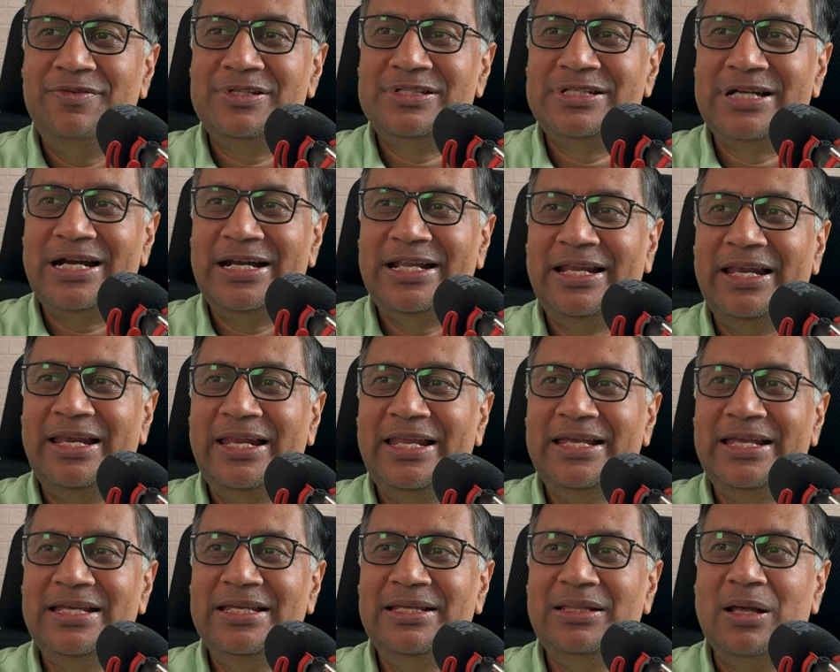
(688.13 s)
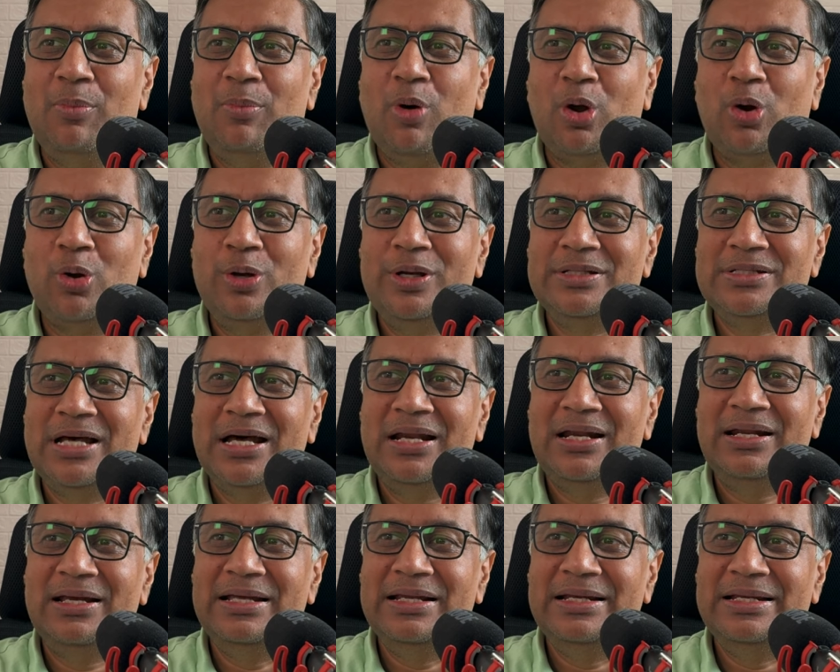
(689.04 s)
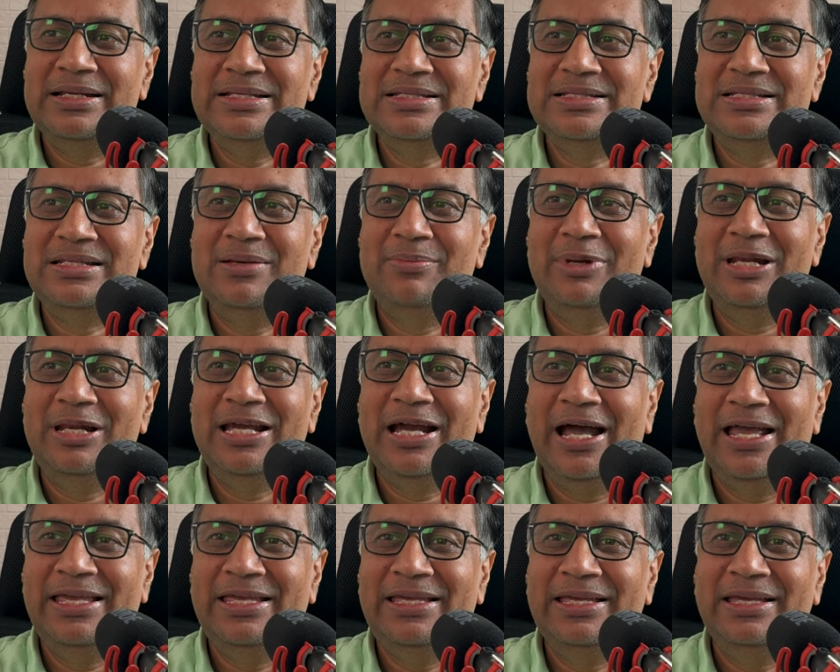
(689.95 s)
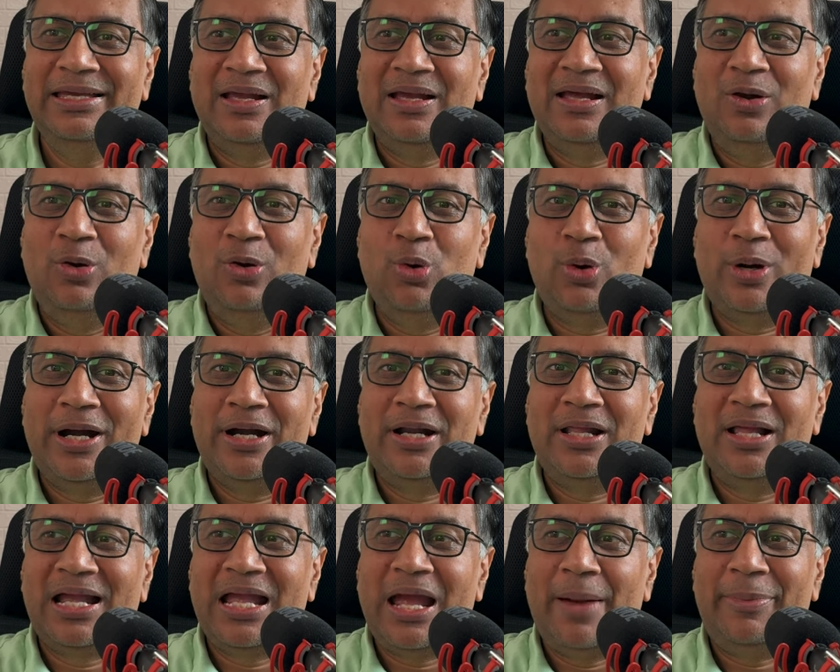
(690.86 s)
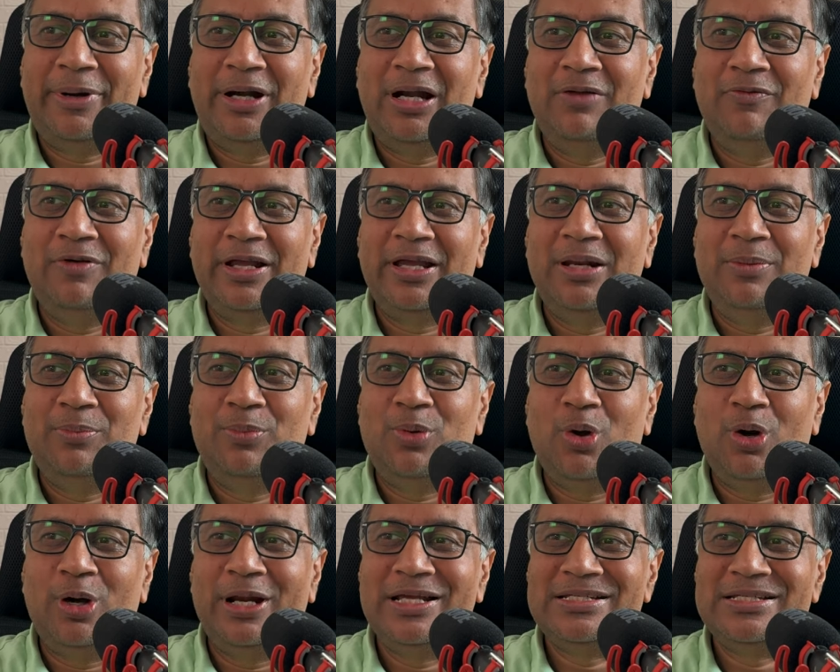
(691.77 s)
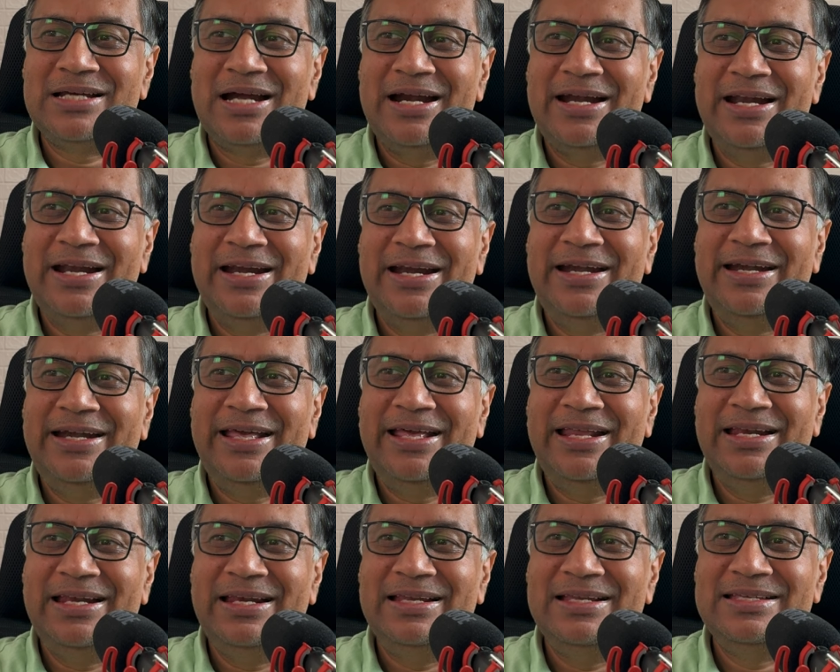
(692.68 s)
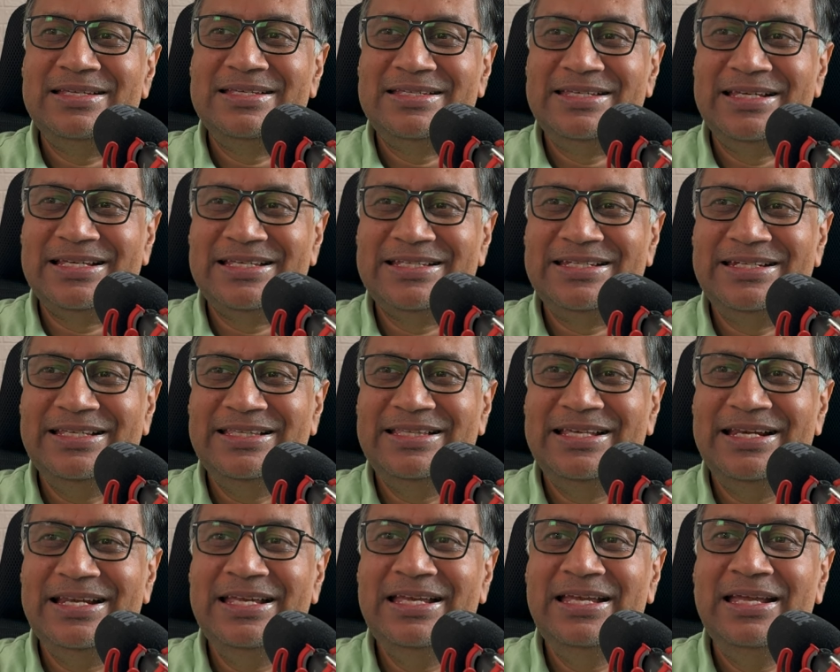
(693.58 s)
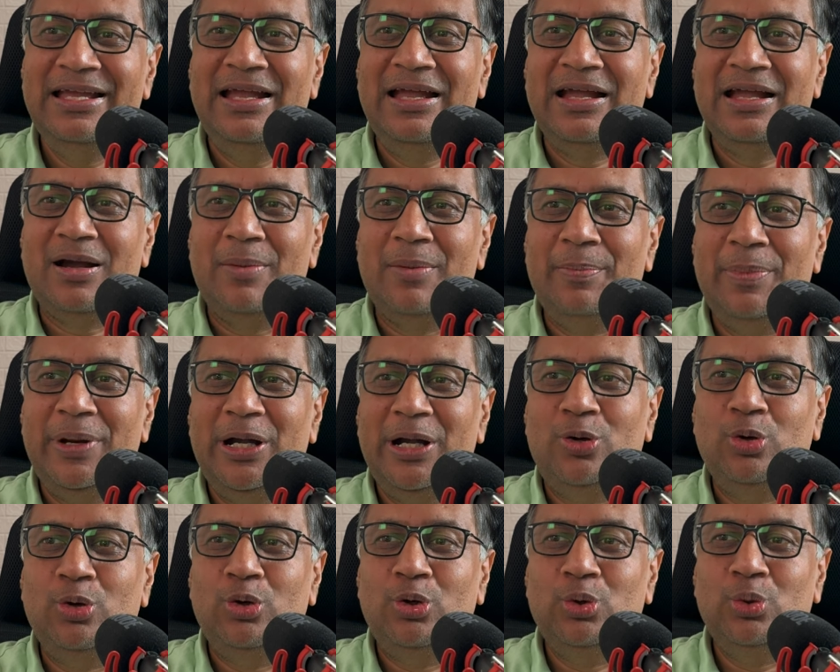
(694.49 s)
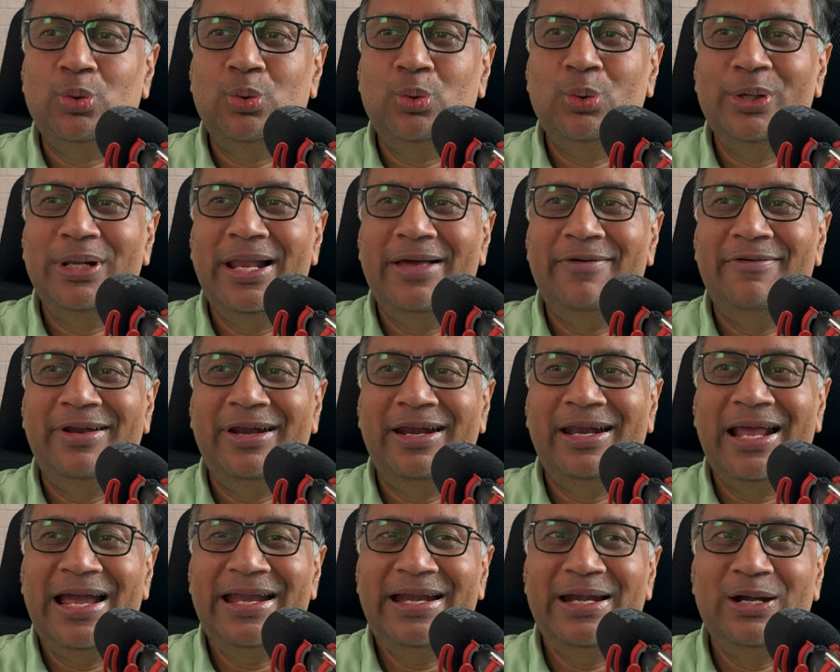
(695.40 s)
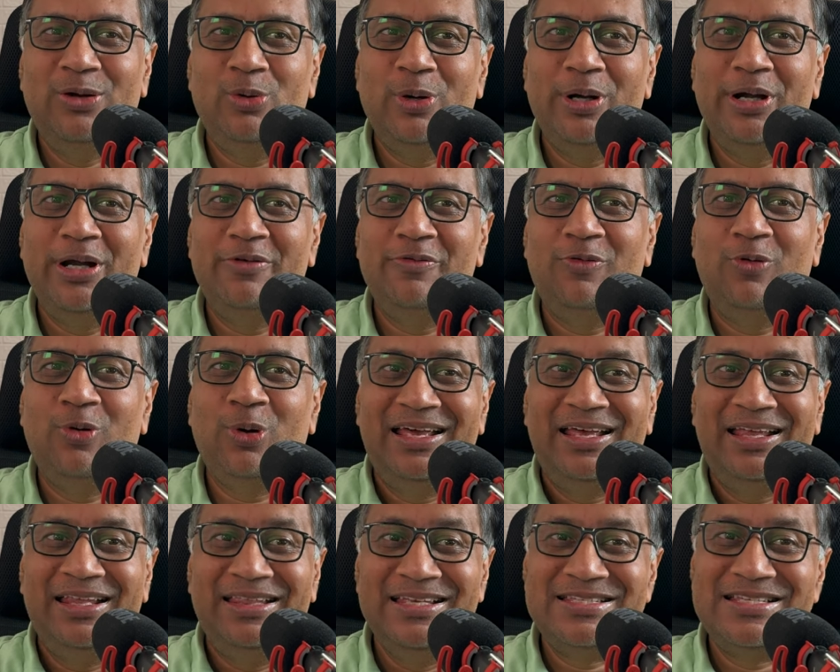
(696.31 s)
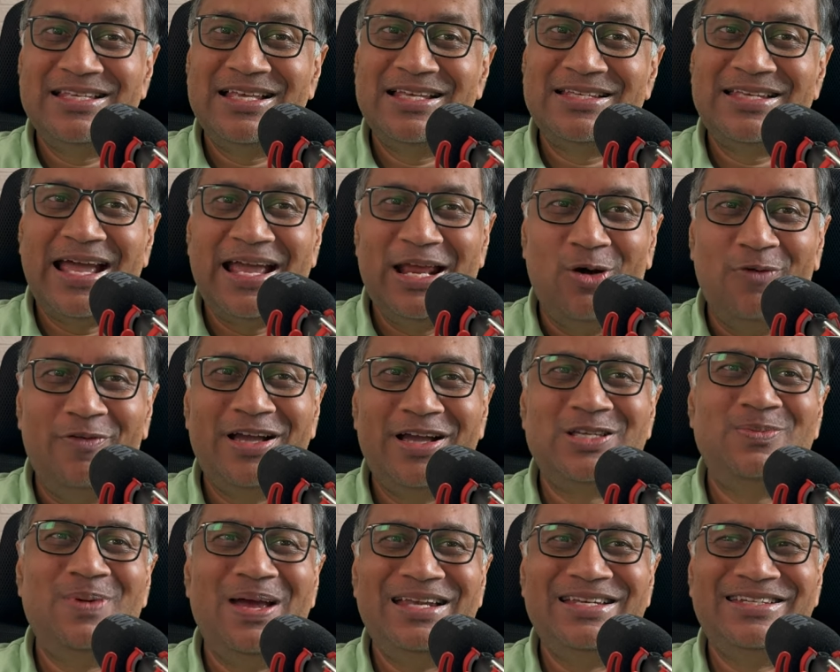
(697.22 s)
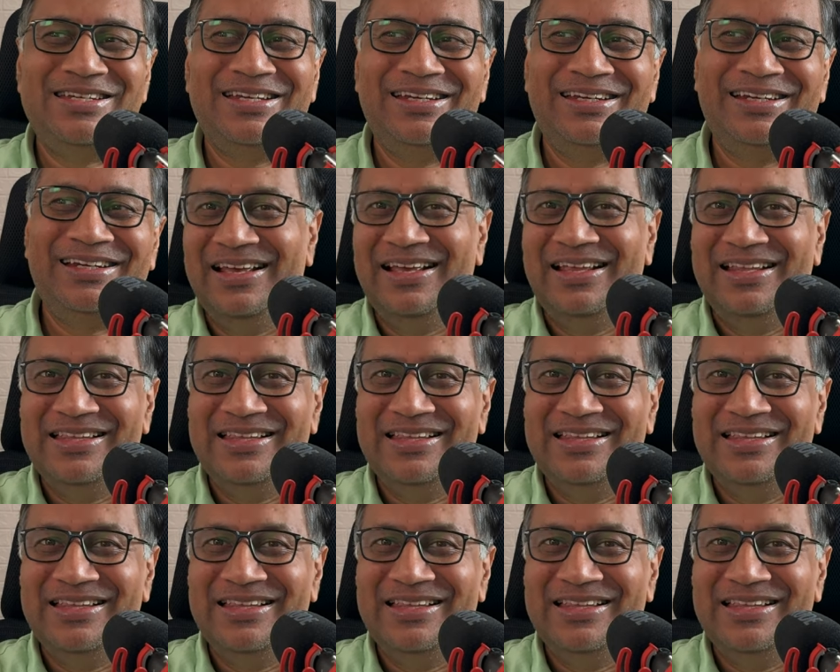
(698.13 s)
Suddenly the borrowings are reasonably high. Look at the capital work in progress, 110, 63 compared to 2, 11, 9, 24. This is a sign of expansion.